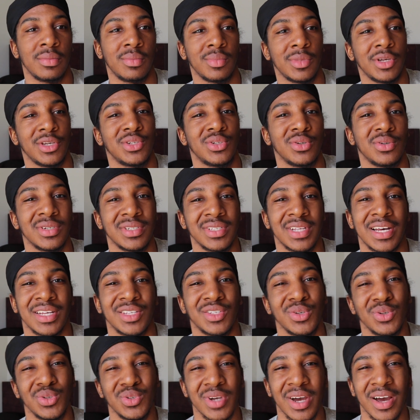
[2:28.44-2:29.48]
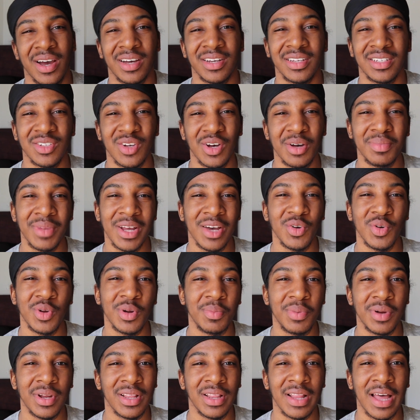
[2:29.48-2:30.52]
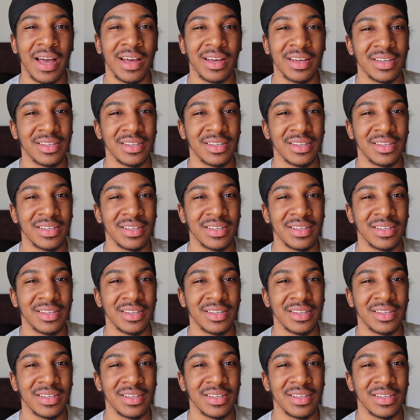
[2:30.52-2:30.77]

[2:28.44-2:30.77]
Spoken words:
make sure it's not too dry. So I'm not going to put a lot